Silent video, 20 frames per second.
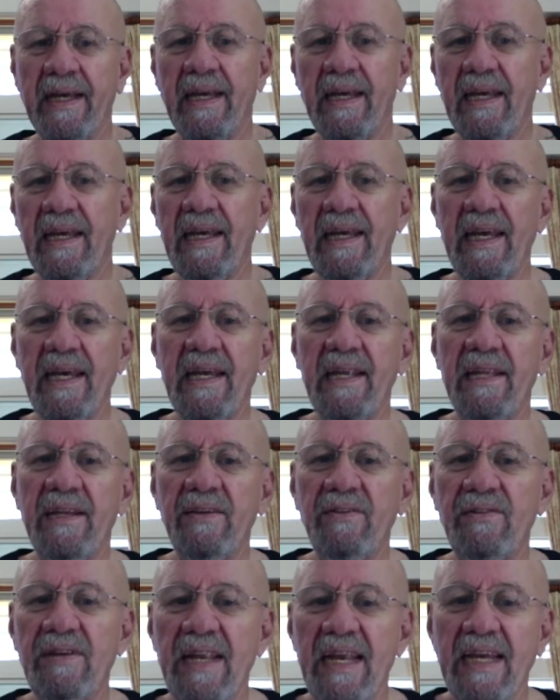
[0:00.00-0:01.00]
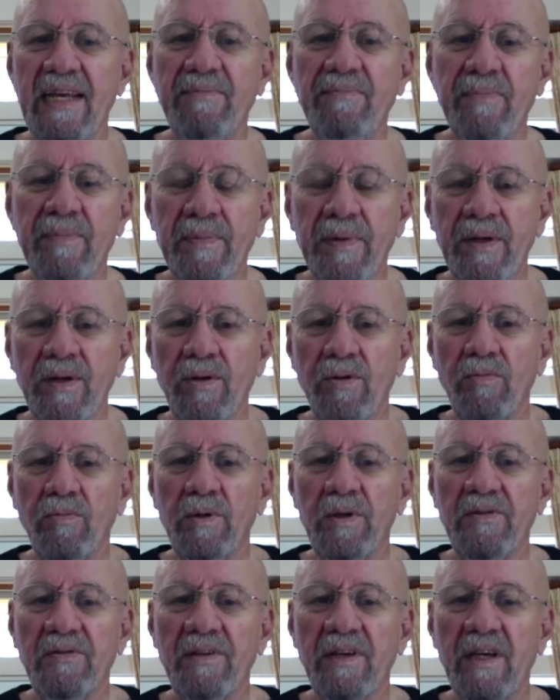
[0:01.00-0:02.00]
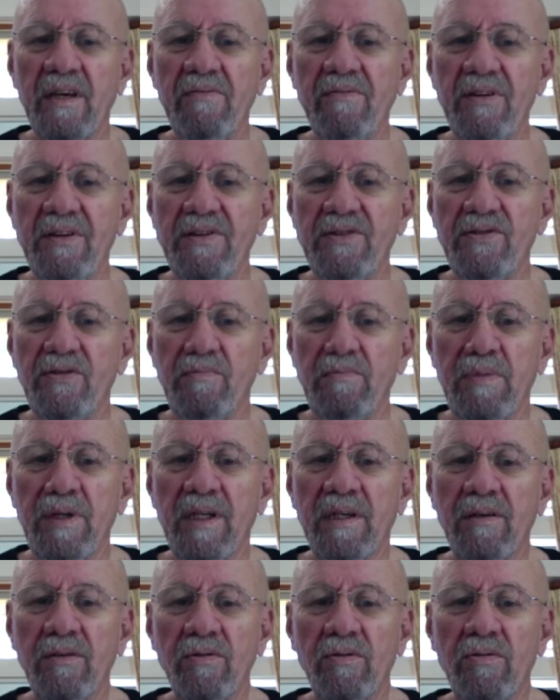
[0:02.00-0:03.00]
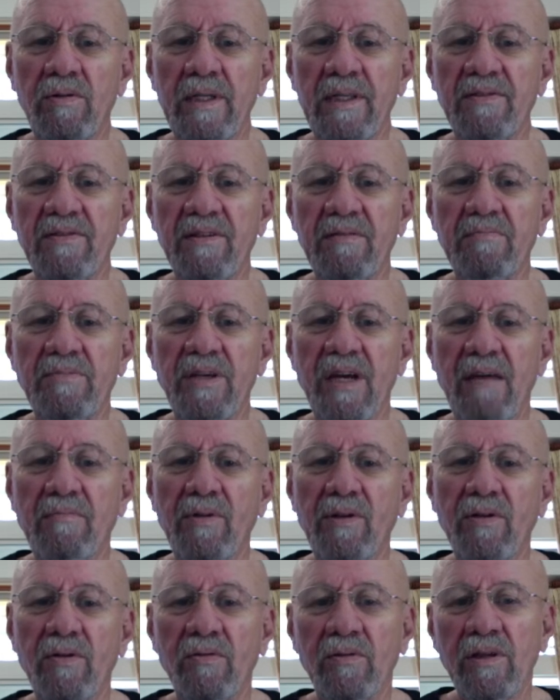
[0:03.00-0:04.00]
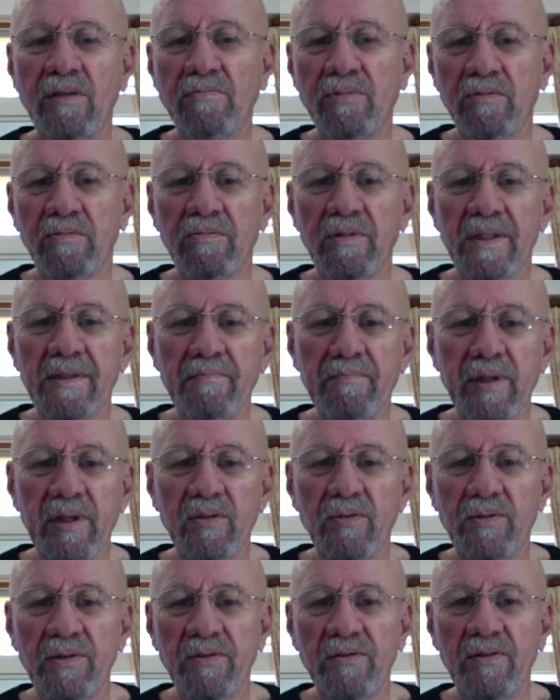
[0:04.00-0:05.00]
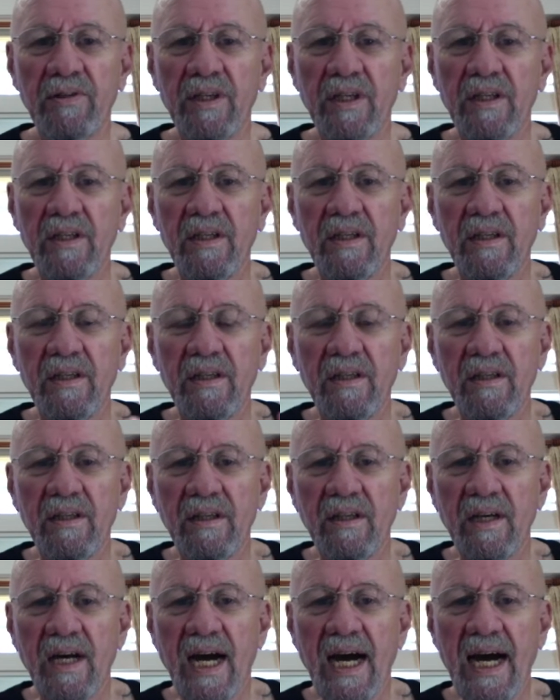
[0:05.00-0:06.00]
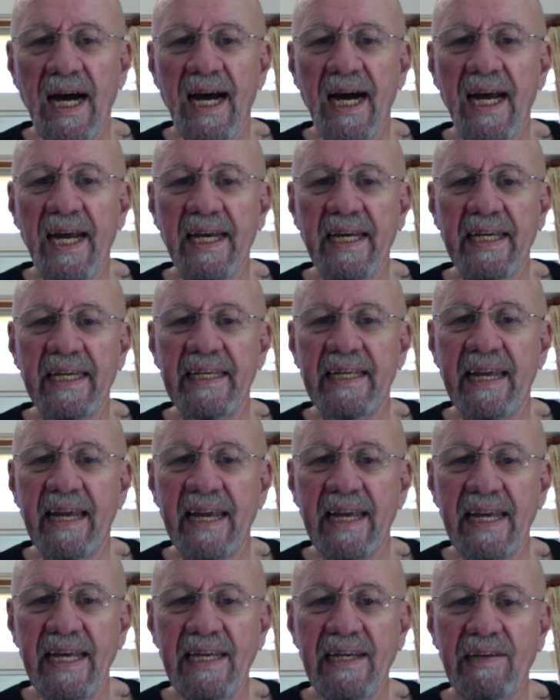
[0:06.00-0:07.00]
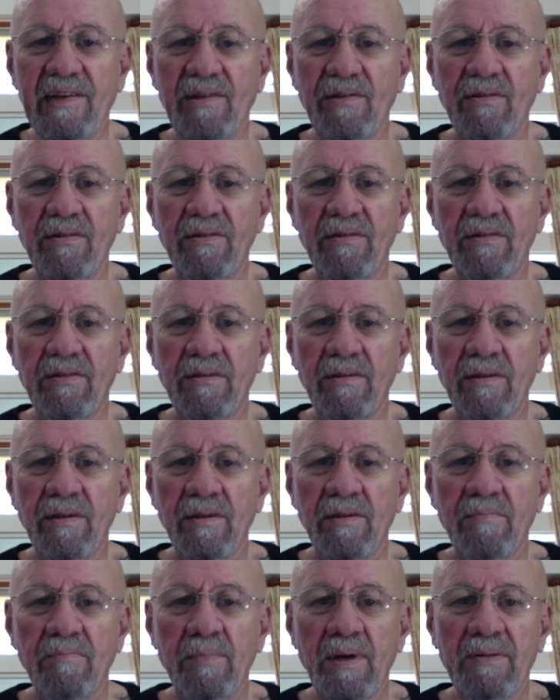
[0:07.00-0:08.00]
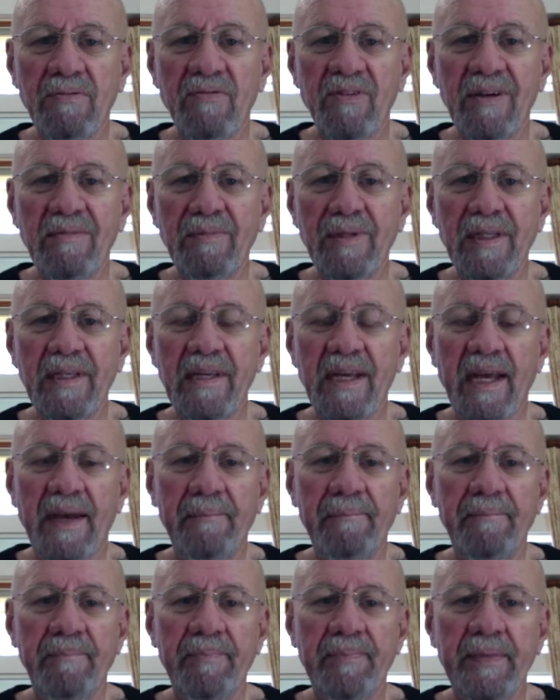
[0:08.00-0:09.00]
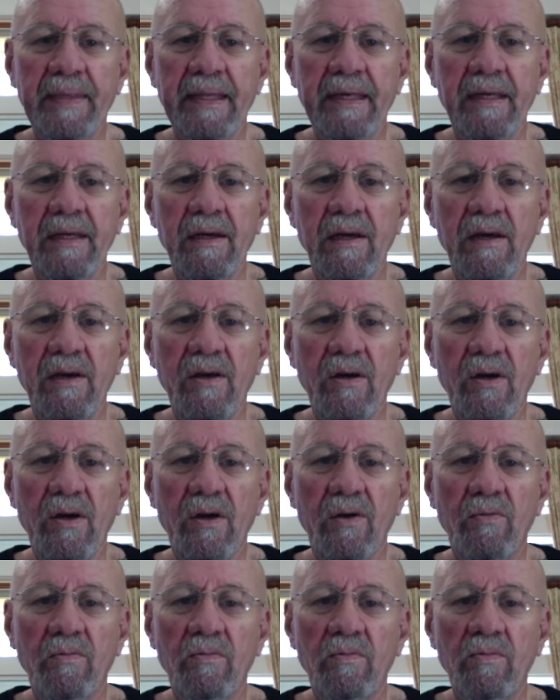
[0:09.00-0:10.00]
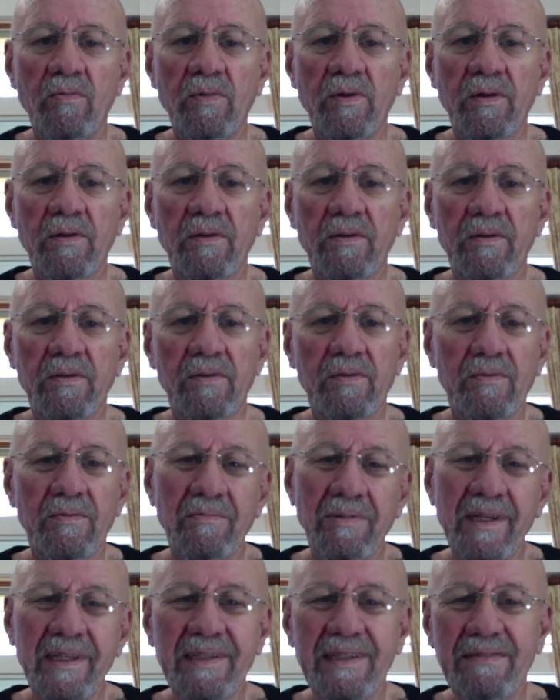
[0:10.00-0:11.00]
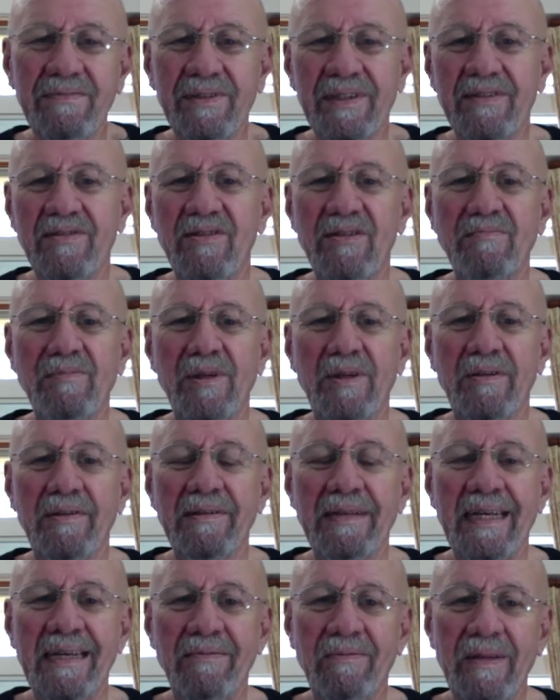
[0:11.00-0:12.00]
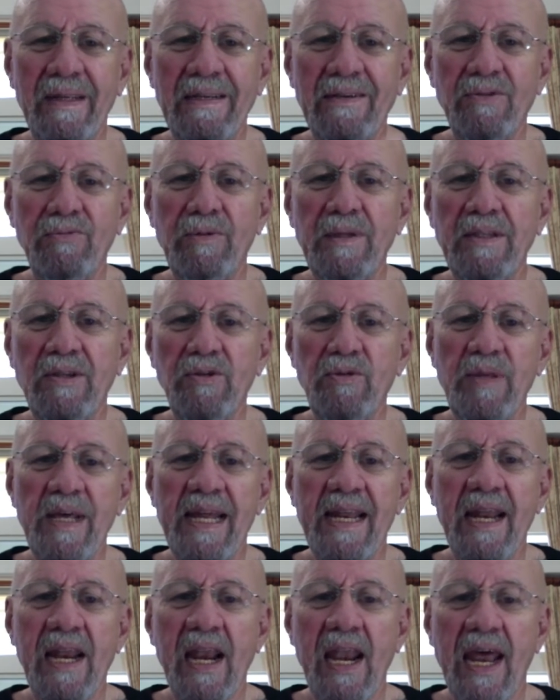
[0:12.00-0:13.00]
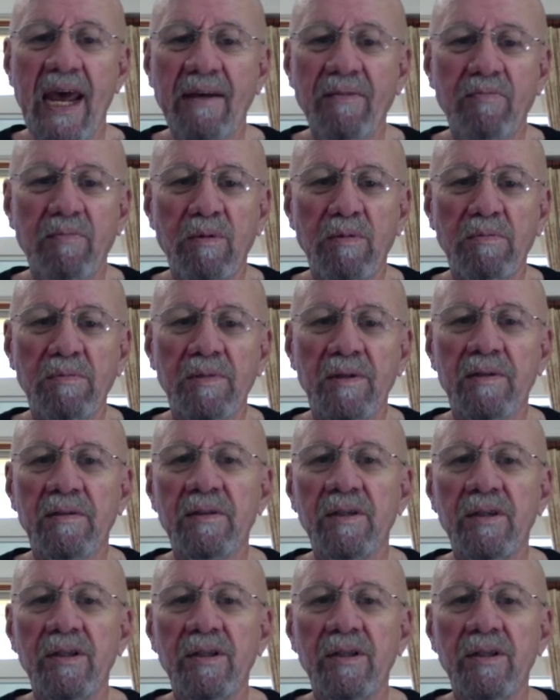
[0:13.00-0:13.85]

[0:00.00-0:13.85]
And this name was given to me quite some time ago. Number one, because Hai and Hayes, my family name, were relatively similar, and we do that a lot when we're